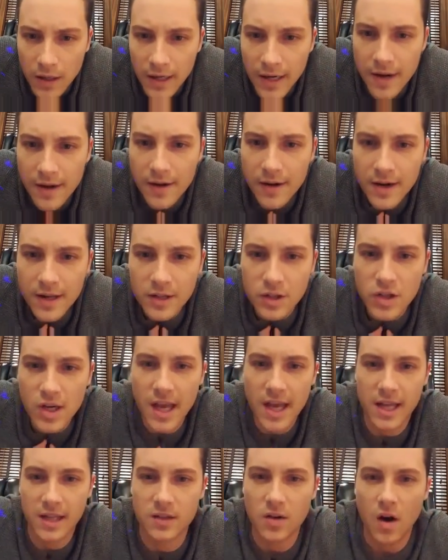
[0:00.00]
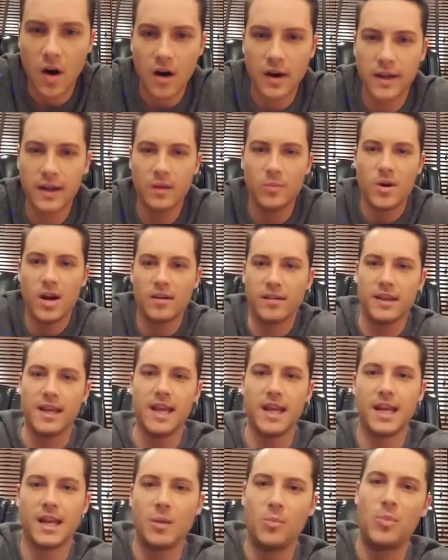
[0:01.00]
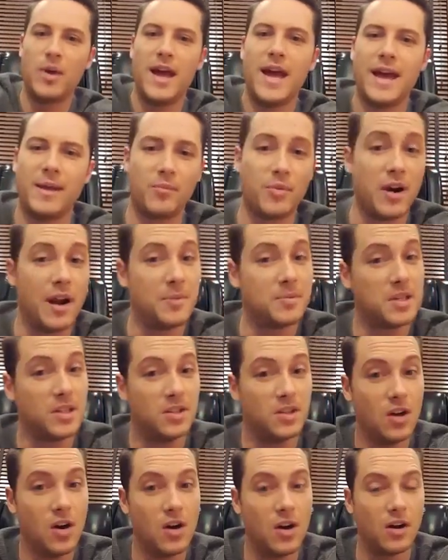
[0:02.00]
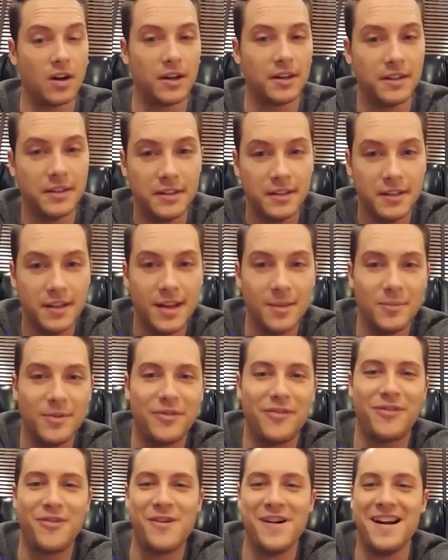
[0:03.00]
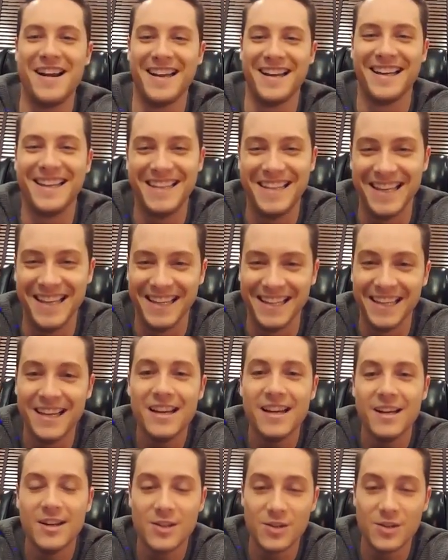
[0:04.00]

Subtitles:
Aaron and Jay talking about getting a pet, perhaps a dog named Frankie.